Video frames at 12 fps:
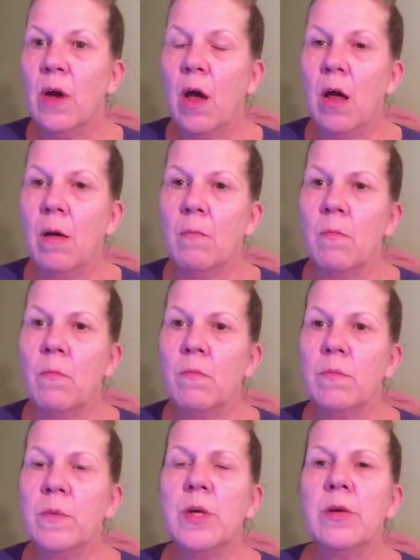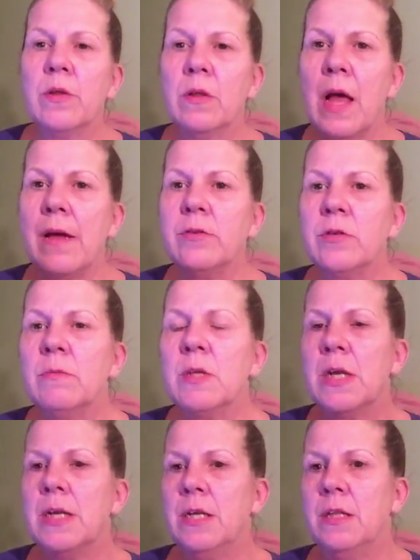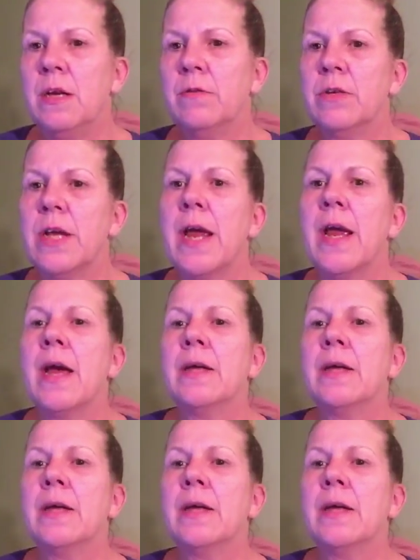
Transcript: you know, the live stream that I did the other day,